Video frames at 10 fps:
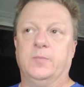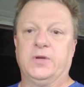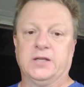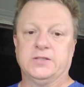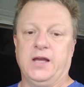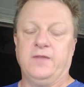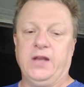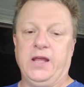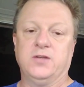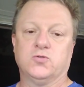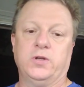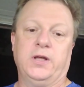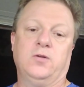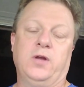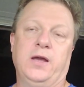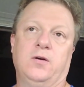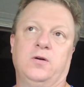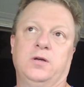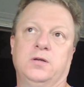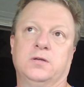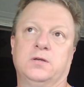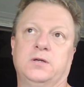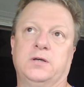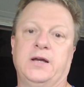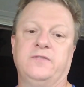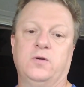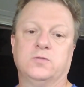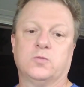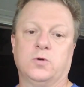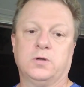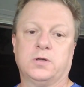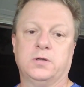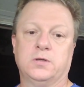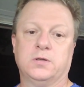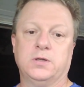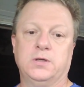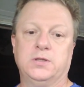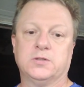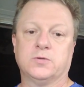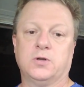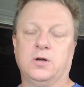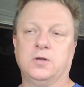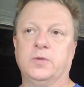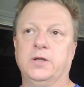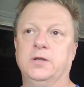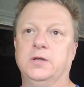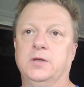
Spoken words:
because I have an Android, I don't know how iPhones work in this regard, but